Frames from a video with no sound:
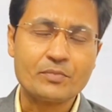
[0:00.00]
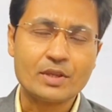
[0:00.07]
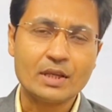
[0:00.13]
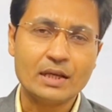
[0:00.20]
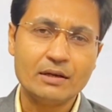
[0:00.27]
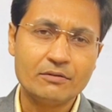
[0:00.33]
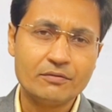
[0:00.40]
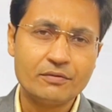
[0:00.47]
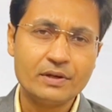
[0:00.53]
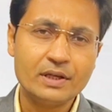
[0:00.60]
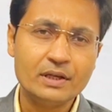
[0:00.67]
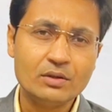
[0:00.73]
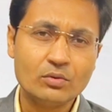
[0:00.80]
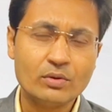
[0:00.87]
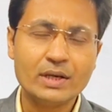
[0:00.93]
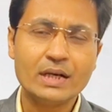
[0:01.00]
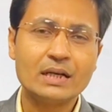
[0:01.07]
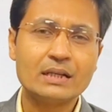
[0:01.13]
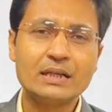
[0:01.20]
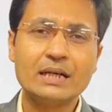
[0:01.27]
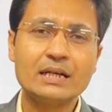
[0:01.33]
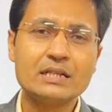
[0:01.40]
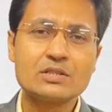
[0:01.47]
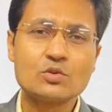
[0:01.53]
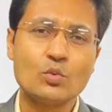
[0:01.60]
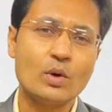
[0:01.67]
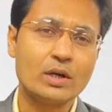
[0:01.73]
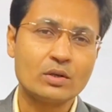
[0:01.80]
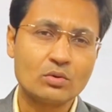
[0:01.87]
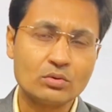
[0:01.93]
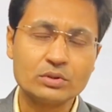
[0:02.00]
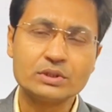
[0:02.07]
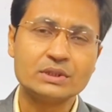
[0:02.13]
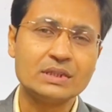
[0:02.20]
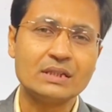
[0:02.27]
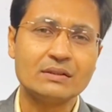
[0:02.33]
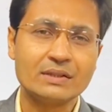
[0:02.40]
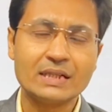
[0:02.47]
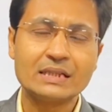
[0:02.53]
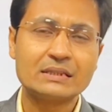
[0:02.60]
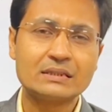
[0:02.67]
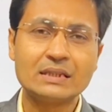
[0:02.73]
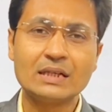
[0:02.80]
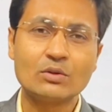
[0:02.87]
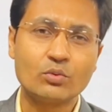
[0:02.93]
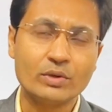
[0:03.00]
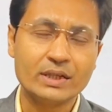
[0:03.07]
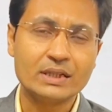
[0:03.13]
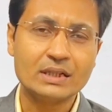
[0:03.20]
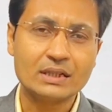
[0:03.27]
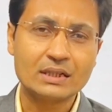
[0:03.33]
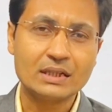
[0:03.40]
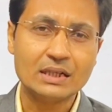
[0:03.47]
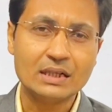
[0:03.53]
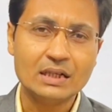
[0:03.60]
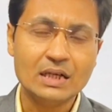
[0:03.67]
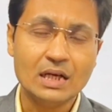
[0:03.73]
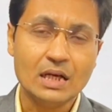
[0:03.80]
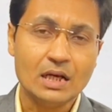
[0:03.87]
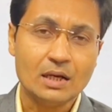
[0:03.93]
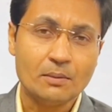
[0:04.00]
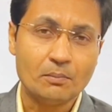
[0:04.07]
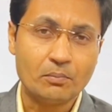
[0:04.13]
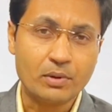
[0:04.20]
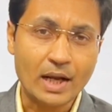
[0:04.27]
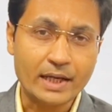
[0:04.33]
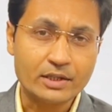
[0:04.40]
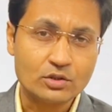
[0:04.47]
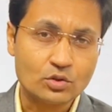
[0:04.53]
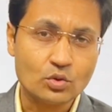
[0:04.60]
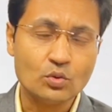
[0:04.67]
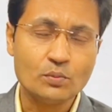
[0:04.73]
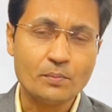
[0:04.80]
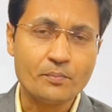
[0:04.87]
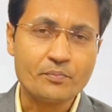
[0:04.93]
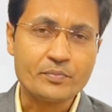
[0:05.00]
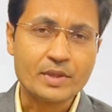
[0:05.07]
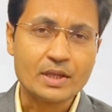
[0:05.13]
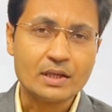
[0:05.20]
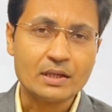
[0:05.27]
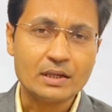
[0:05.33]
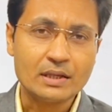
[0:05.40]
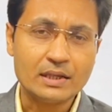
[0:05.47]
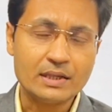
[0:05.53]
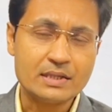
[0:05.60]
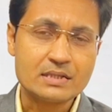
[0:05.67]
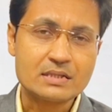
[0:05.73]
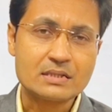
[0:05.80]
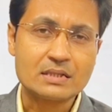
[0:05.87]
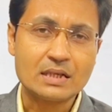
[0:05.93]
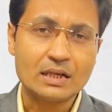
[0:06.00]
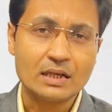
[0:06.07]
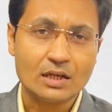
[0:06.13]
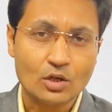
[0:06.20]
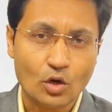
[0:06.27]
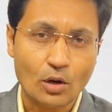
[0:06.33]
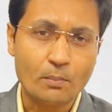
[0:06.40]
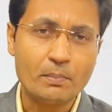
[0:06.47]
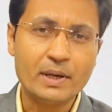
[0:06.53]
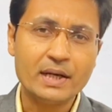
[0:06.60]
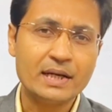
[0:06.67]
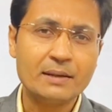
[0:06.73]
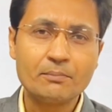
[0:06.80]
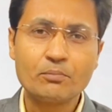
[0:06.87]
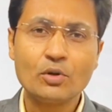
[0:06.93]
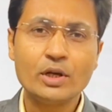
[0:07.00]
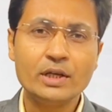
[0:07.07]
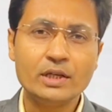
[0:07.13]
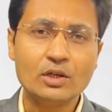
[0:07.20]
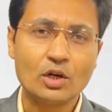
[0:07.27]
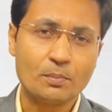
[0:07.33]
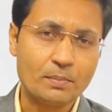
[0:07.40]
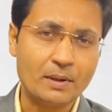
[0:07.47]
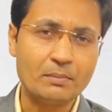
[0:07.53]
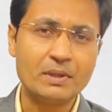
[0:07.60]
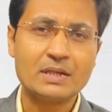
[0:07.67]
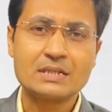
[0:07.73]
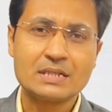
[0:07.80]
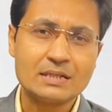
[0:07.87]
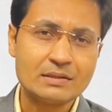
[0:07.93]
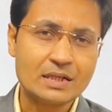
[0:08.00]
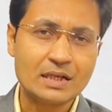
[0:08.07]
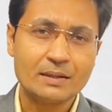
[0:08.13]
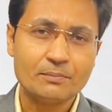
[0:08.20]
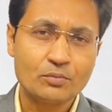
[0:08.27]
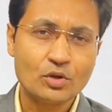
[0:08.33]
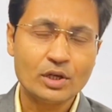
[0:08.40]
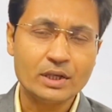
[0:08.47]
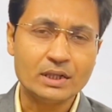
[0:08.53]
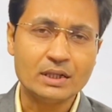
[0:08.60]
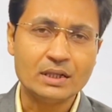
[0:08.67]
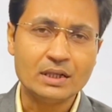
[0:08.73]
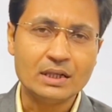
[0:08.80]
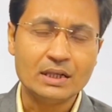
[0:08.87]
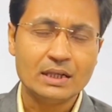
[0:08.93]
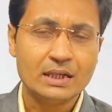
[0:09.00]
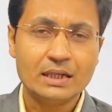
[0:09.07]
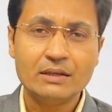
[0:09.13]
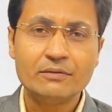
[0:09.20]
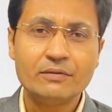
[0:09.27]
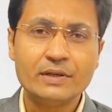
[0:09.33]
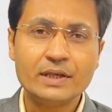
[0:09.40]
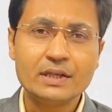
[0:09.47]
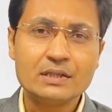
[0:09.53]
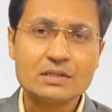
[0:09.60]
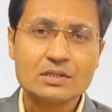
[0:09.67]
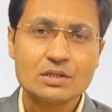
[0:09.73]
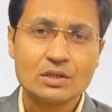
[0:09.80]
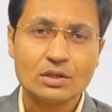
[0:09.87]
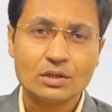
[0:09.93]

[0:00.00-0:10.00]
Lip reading: Everywhere there is one question raised, that whether the bridegroom is the government employee or public sector employee. If he is